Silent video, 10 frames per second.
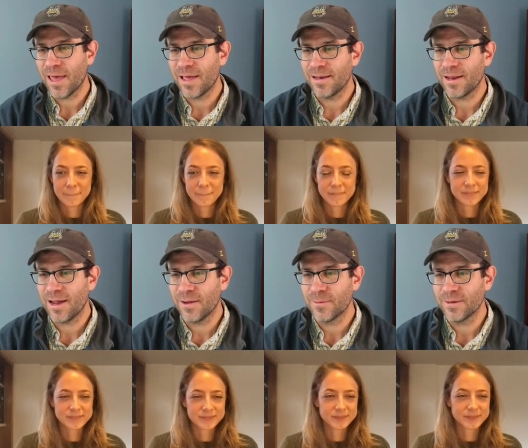Speaker 1: and
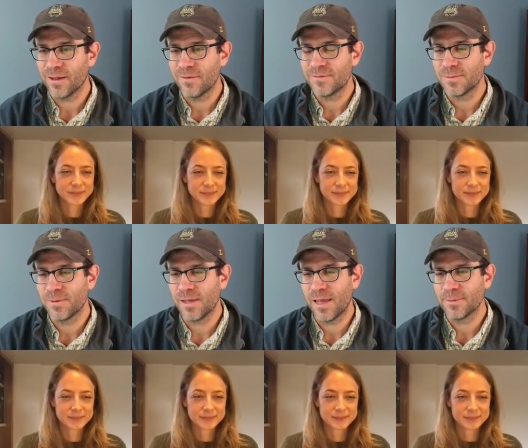I would love to
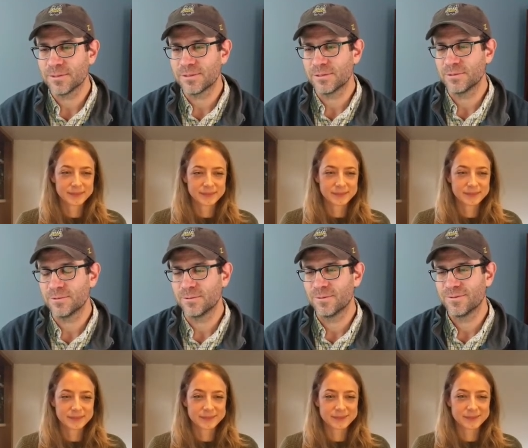be able
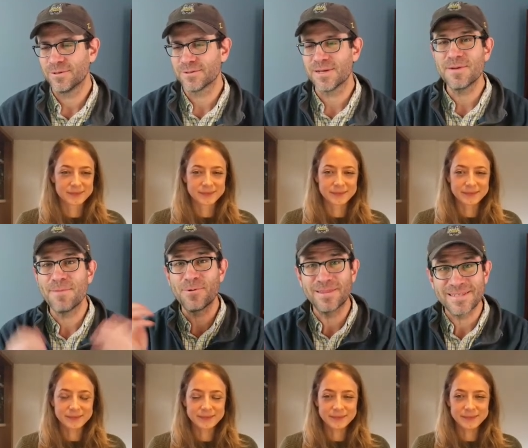to, you know, someday
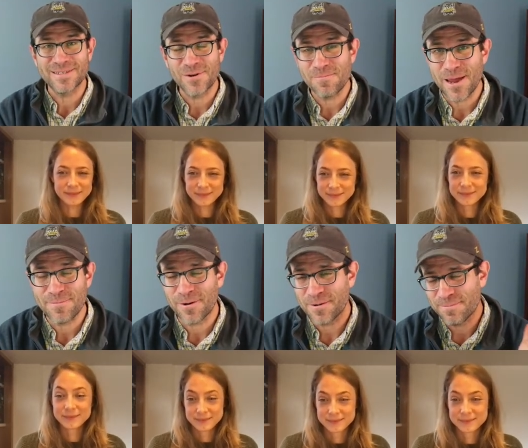put this into a
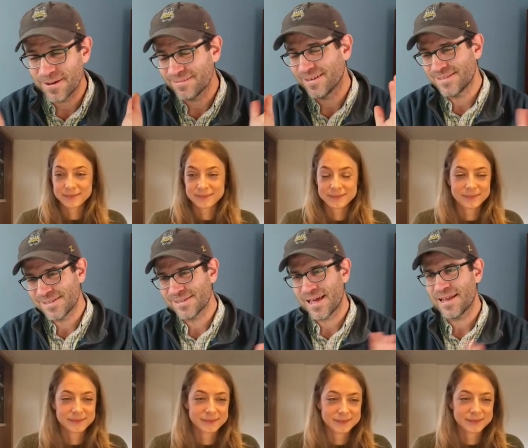paper, but
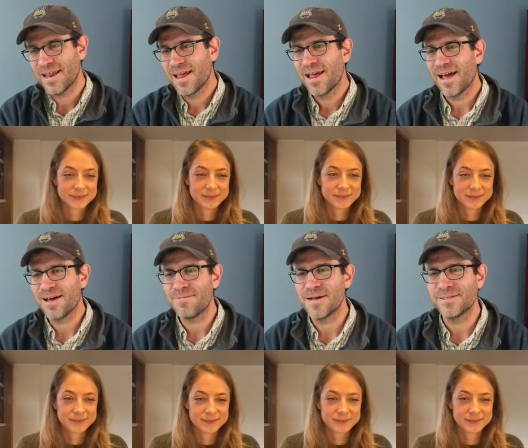until then, uh,
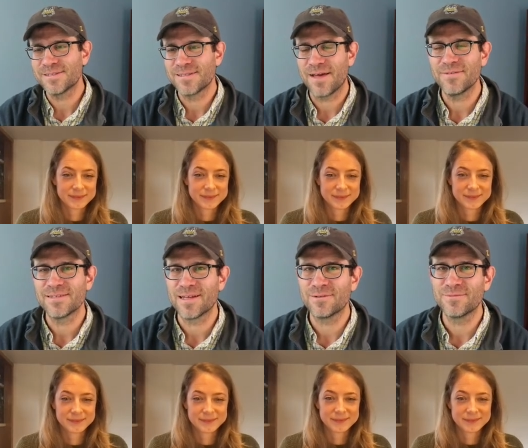I might just have to
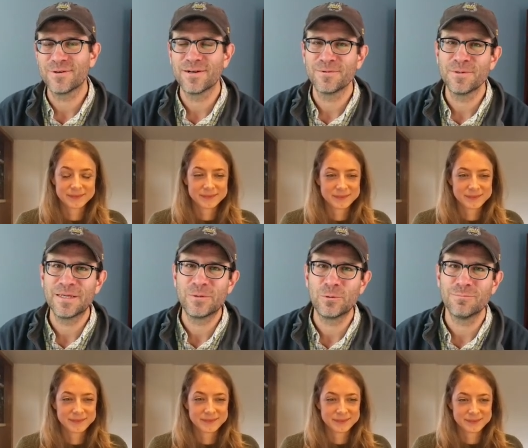settle for a
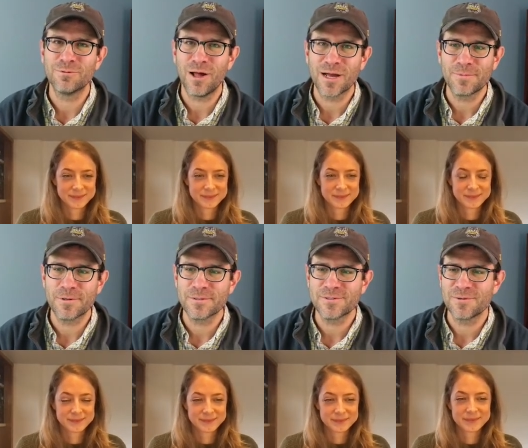really cool blog
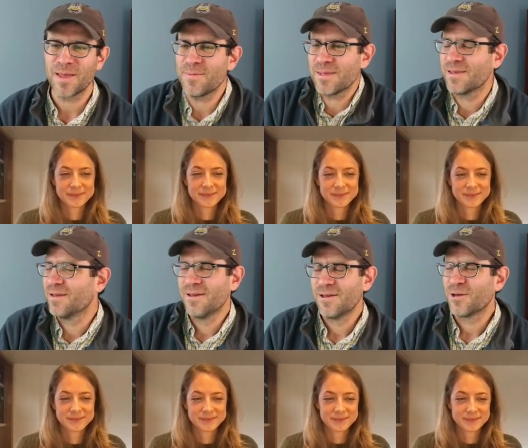post, or maybe you
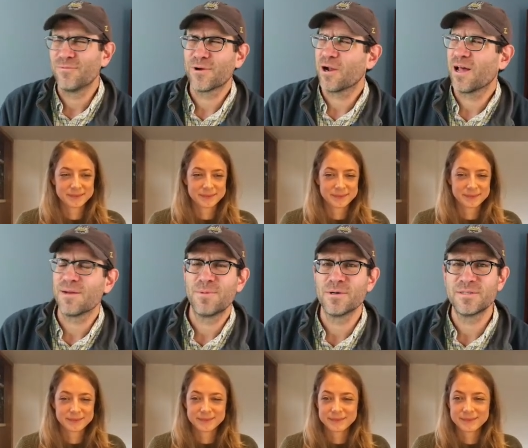could figure out how
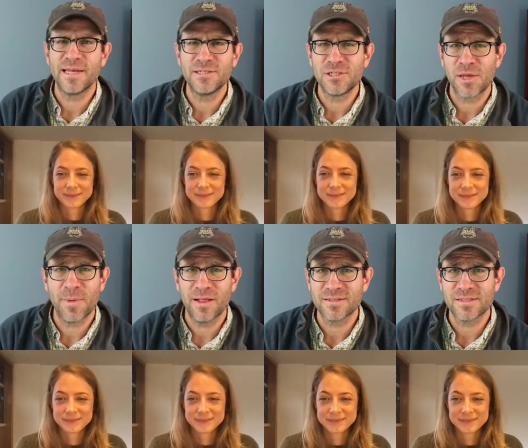to post H T M
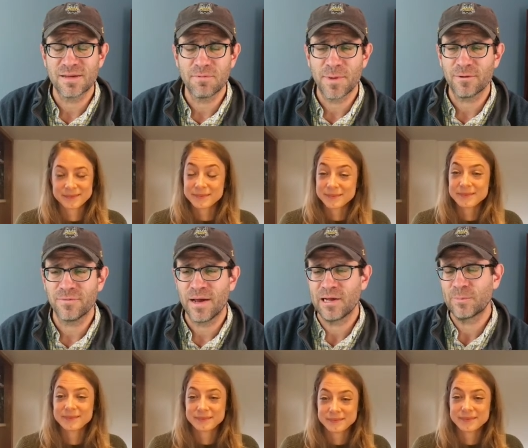L as a supplemental
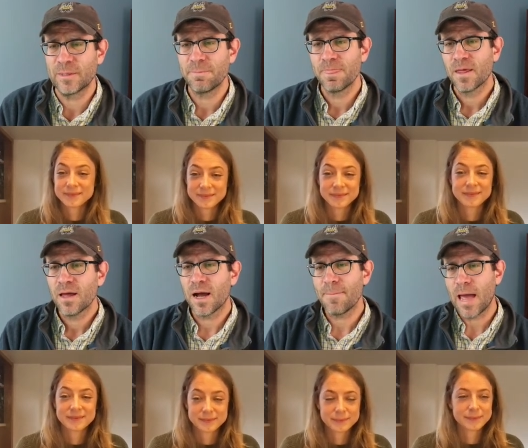file. But
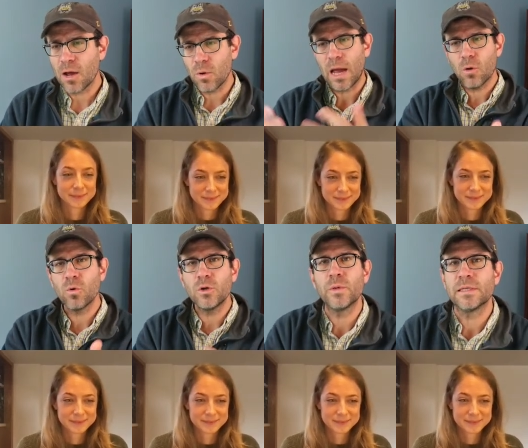um, how, how
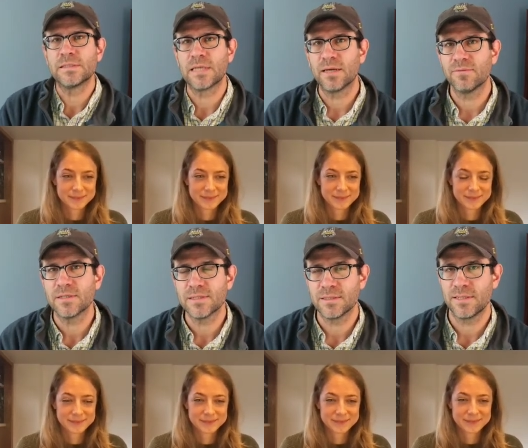would we save
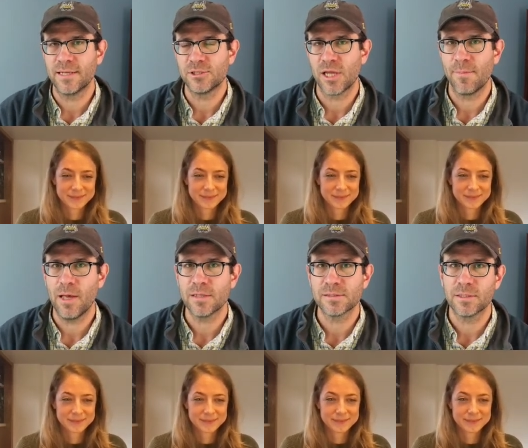this as an H T M
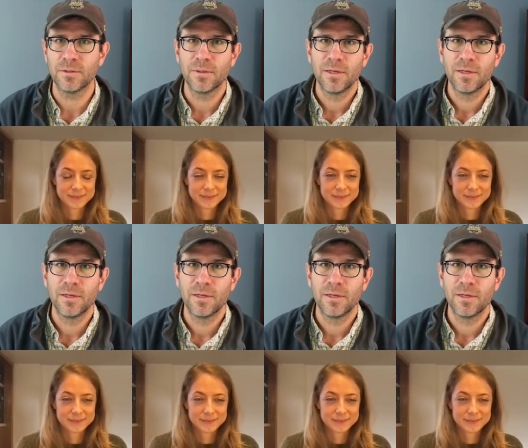L? So,